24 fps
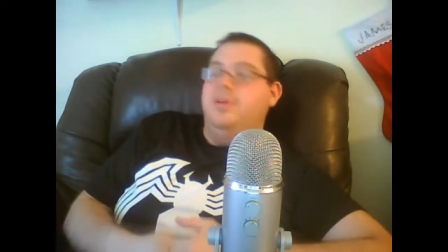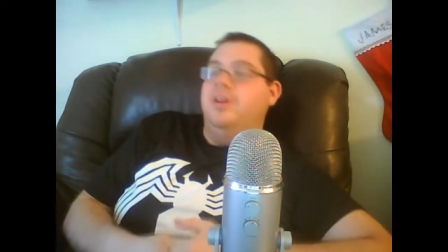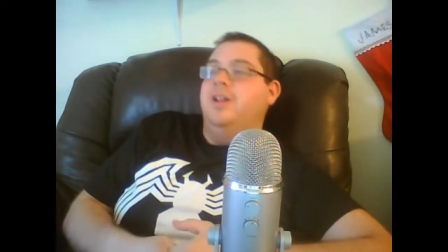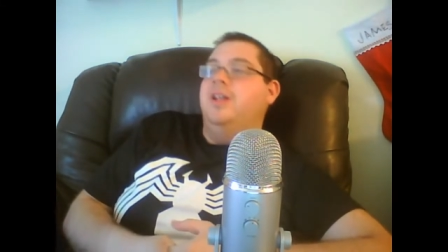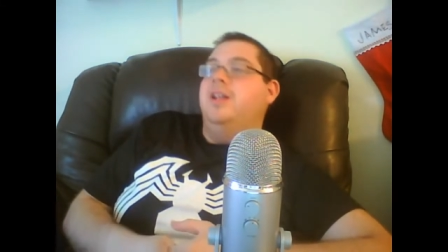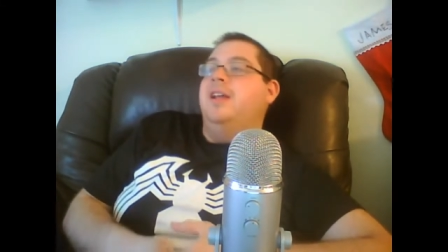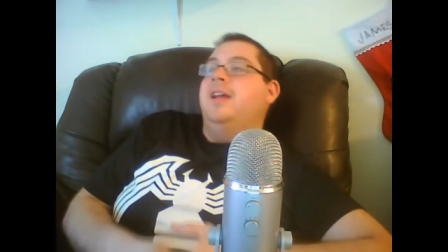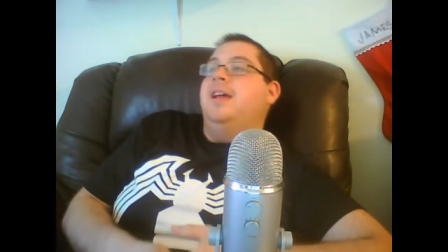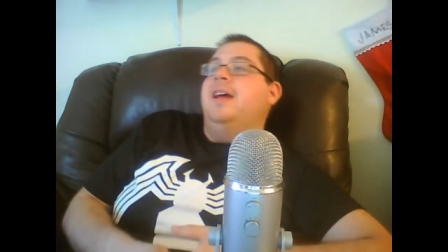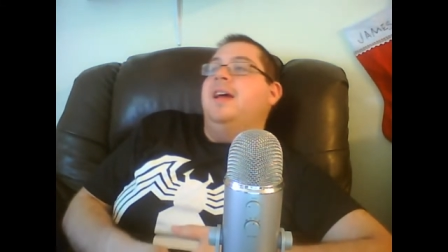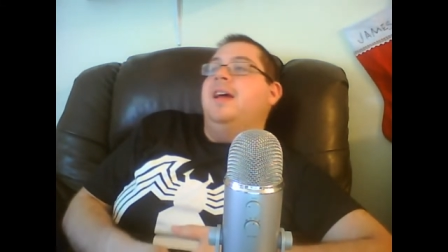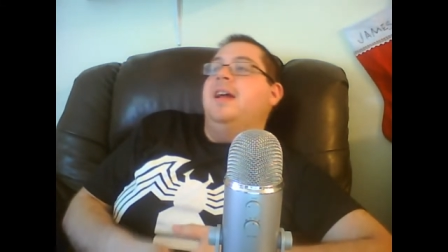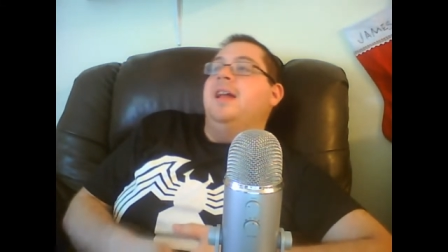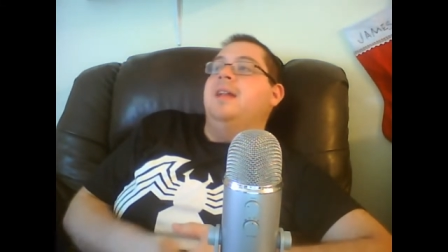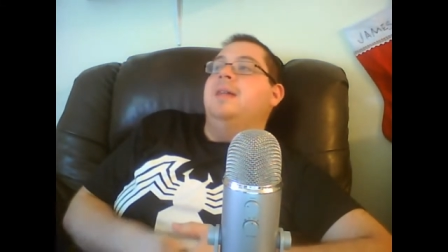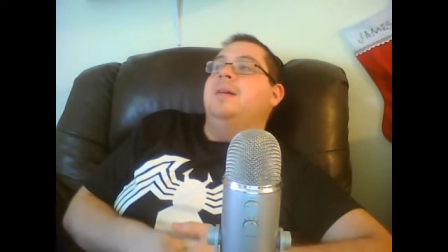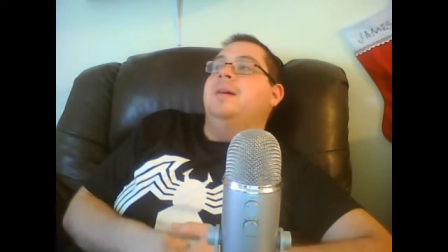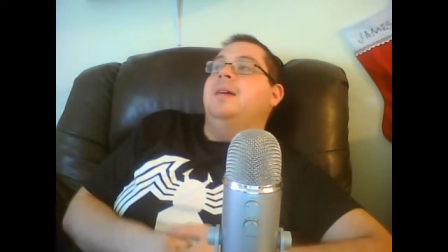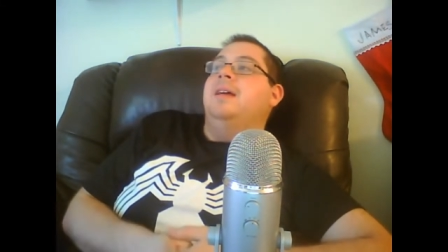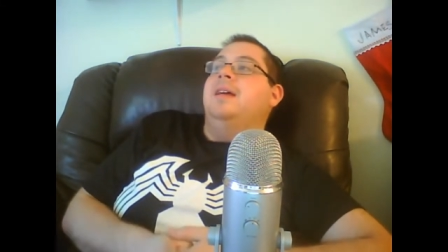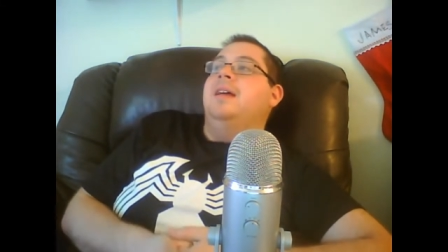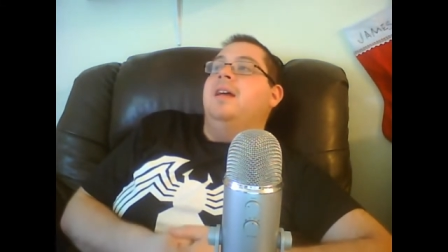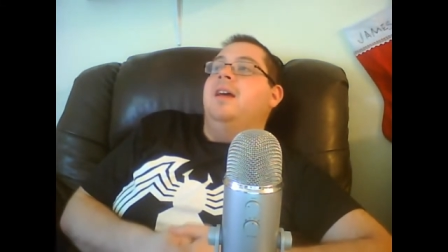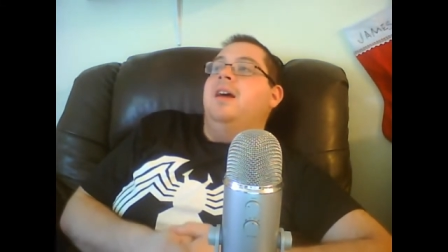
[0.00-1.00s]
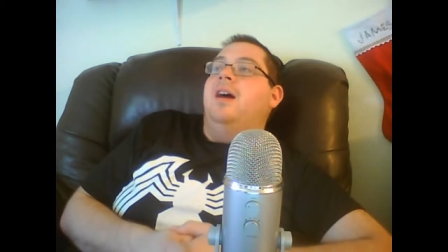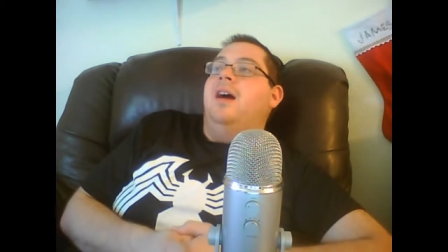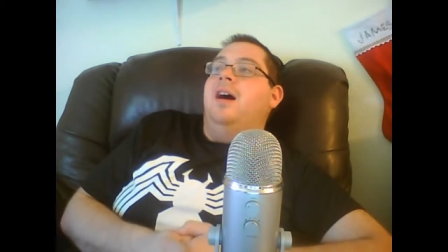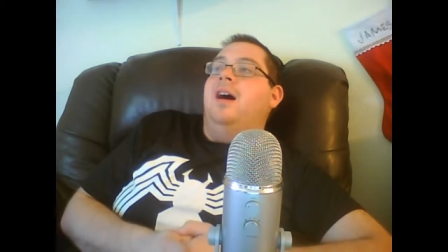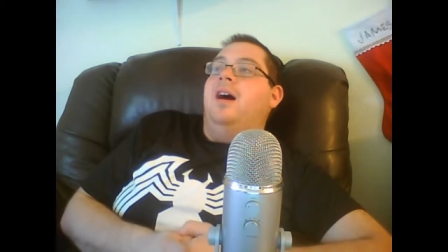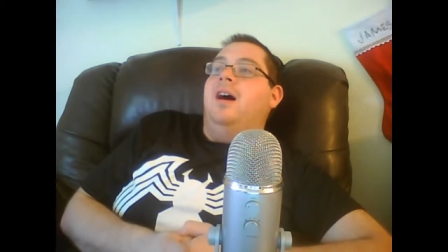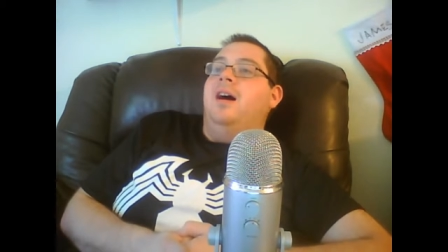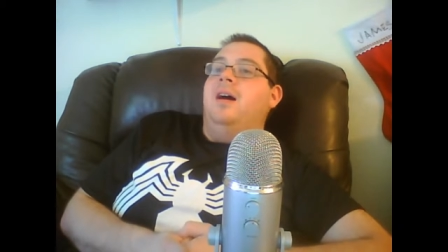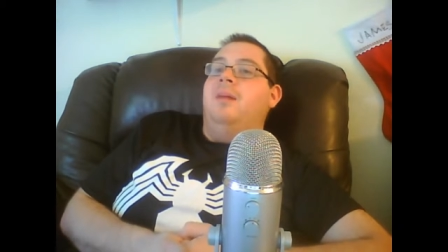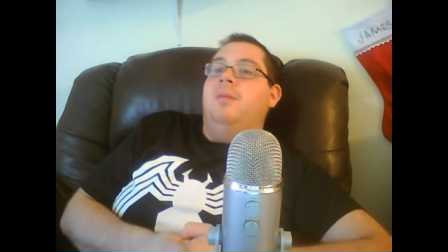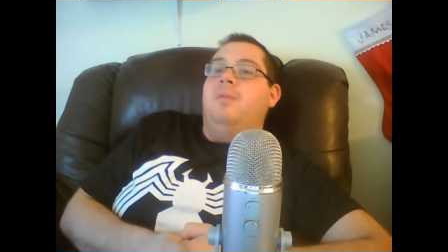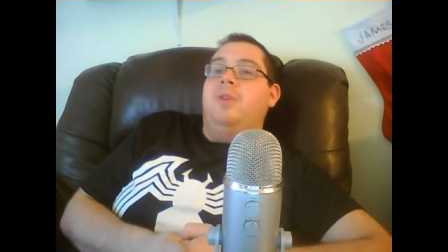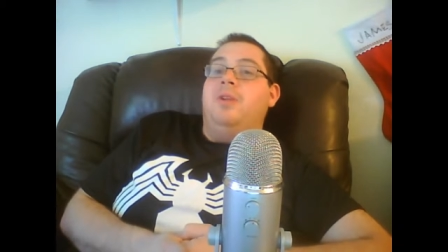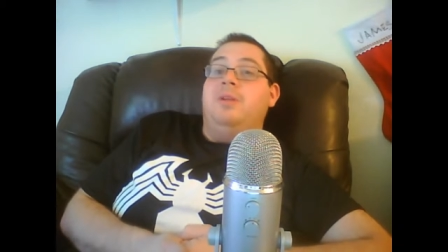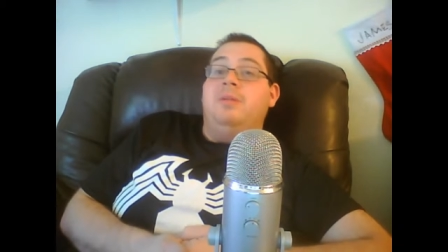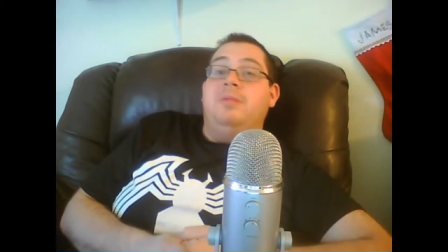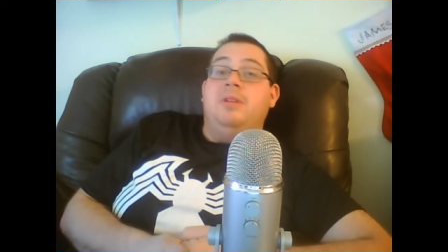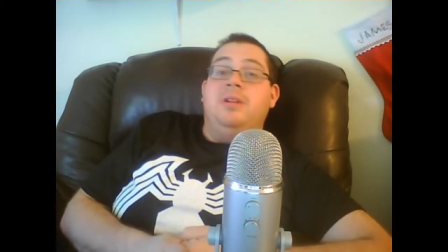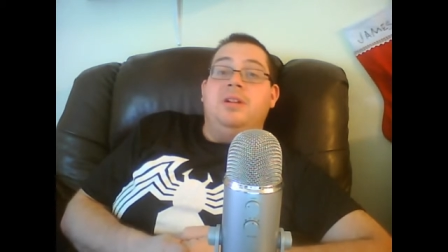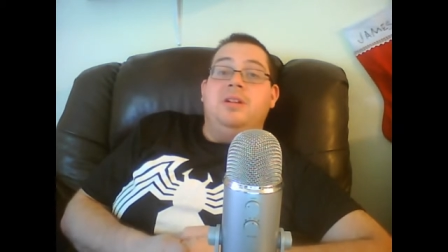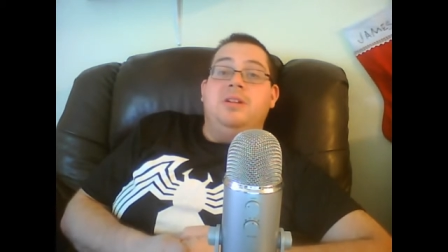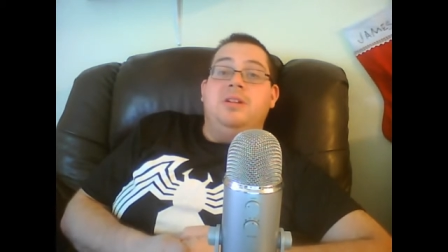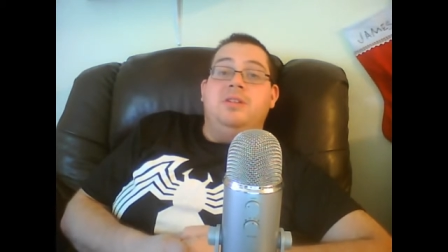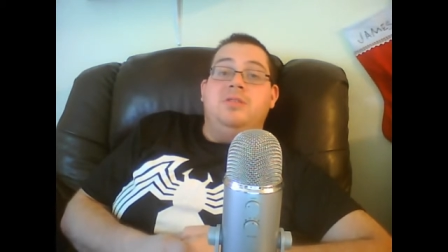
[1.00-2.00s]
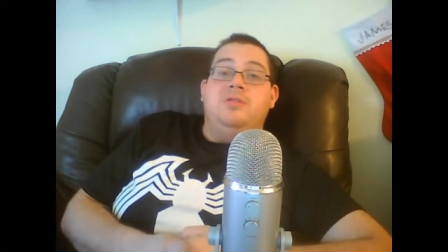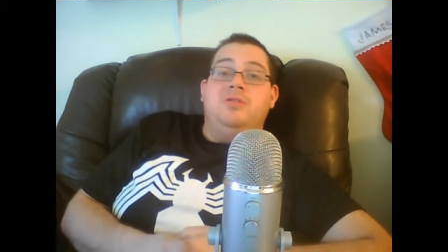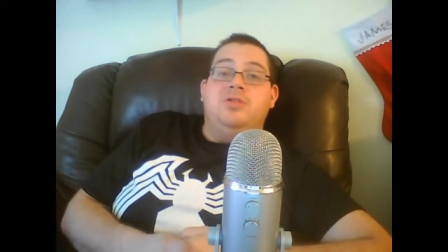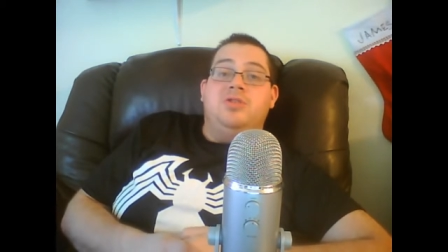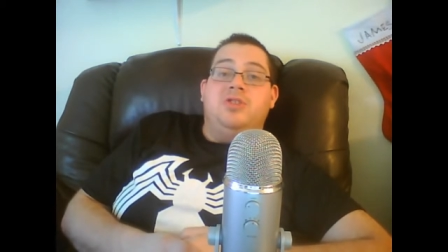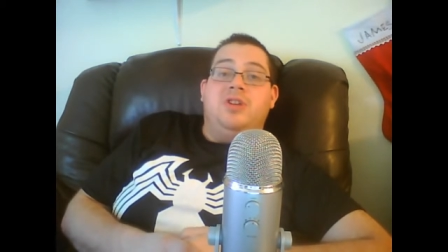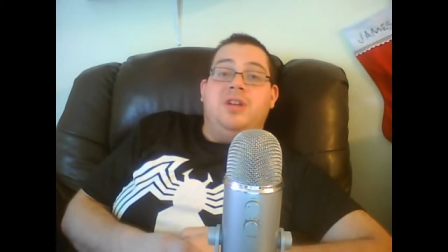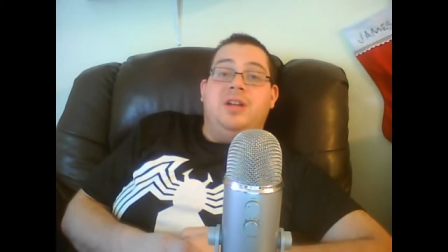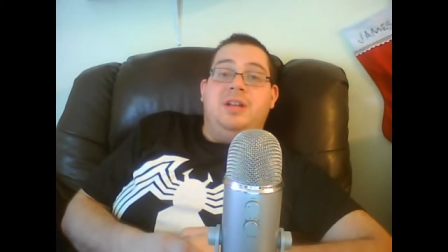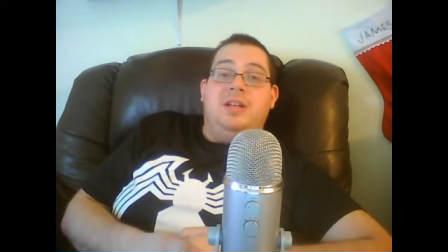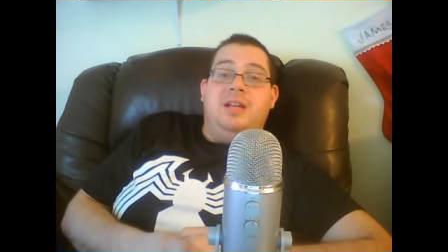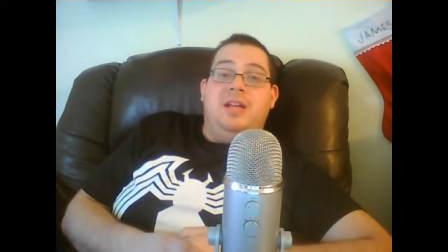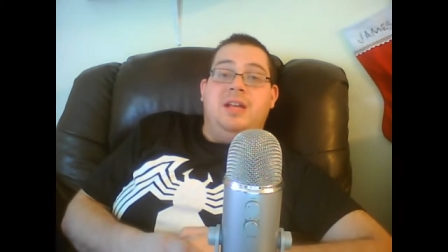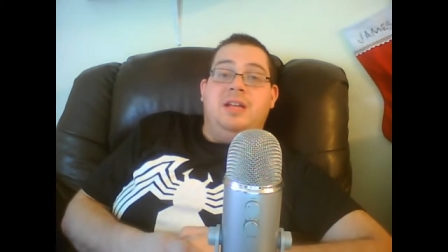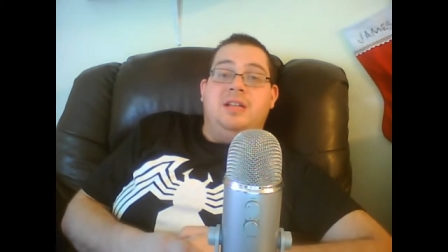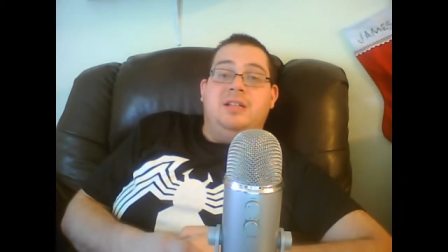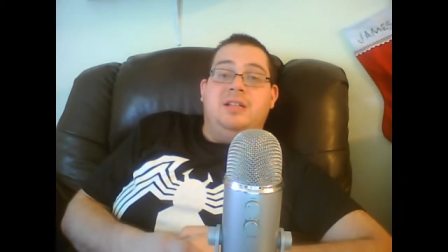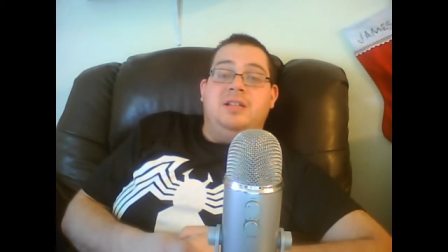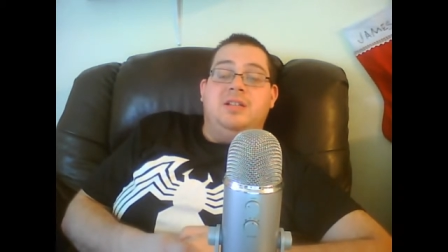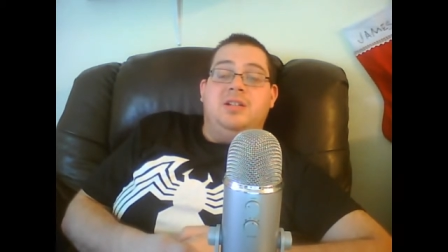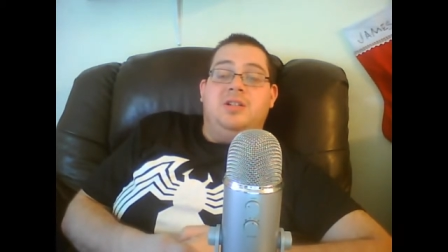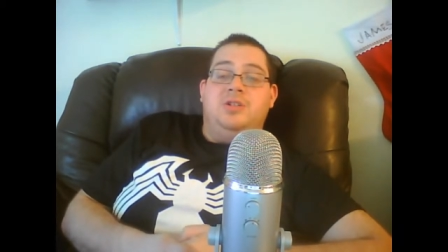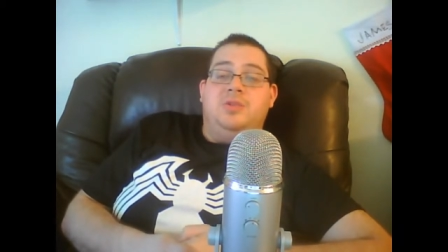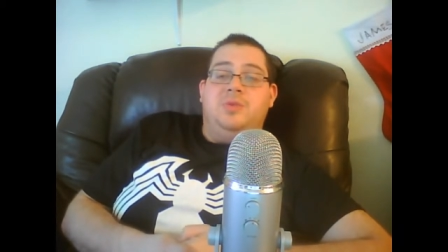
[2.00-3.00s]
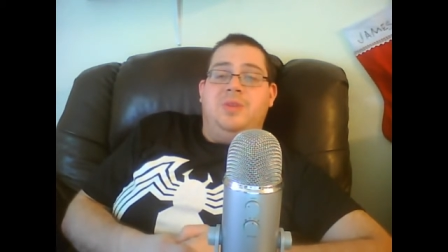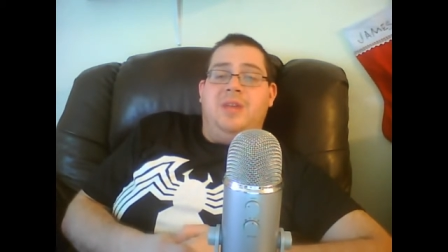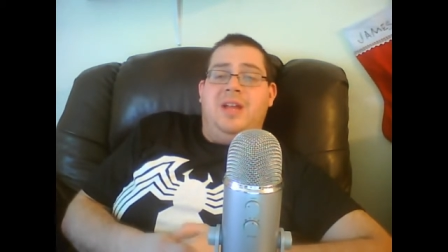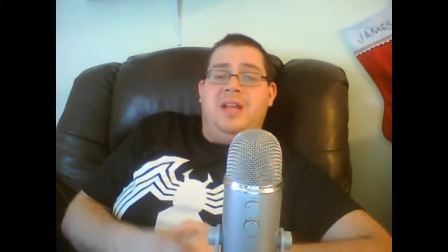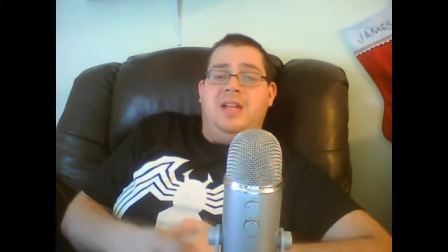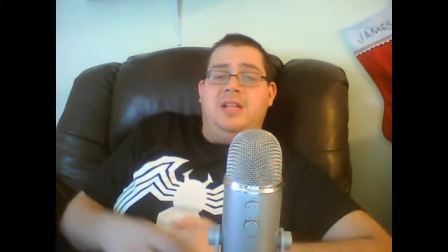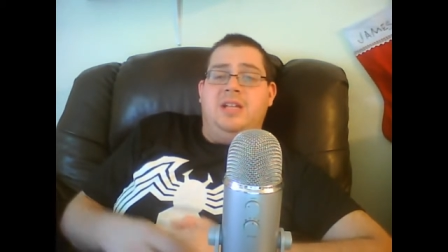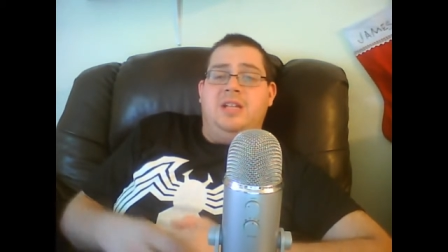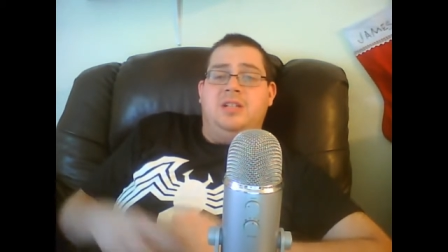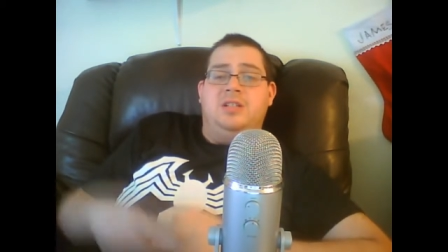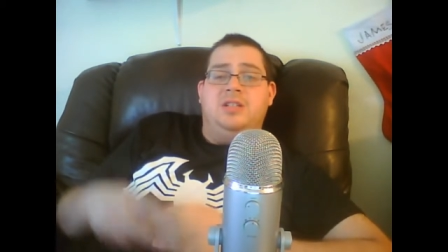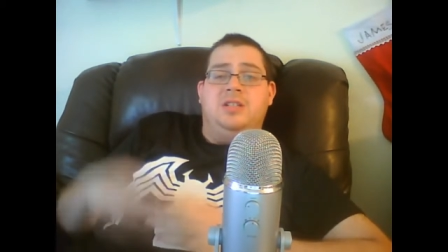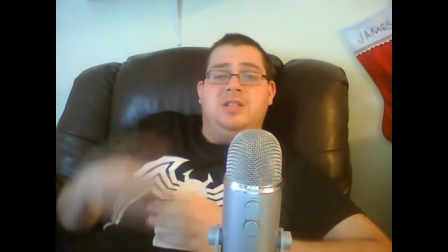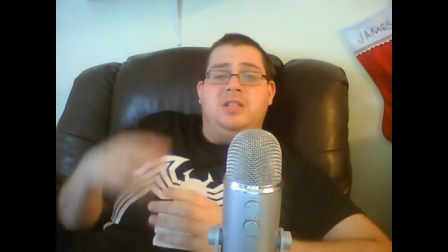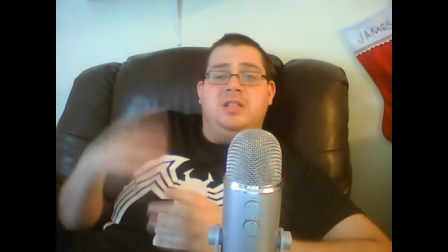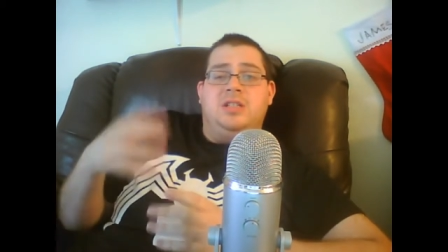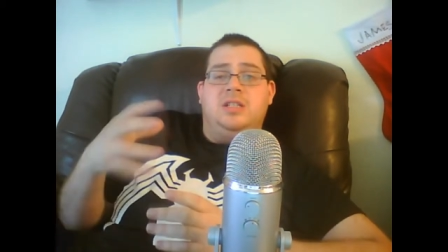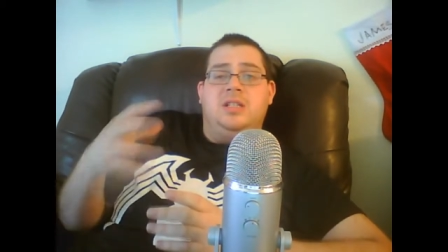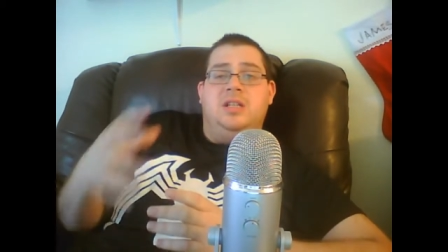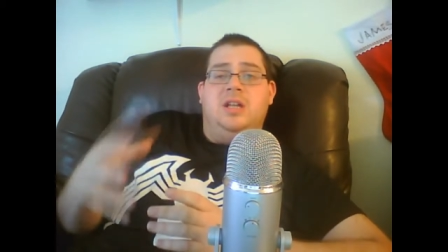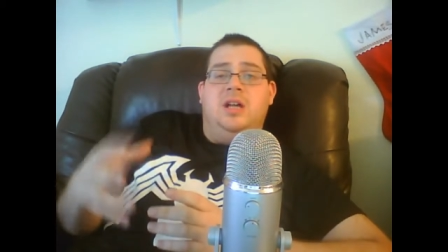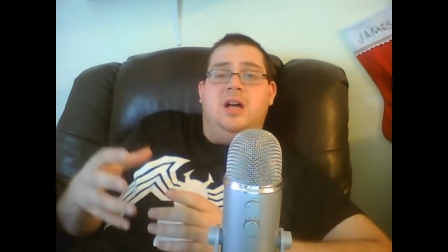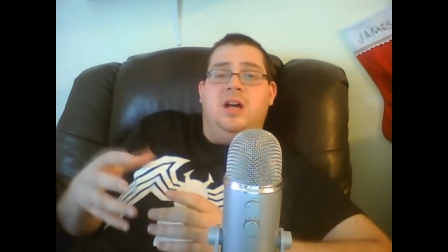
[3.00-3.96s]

But anyway, um, what I'm gonna do is try to get in touch with agents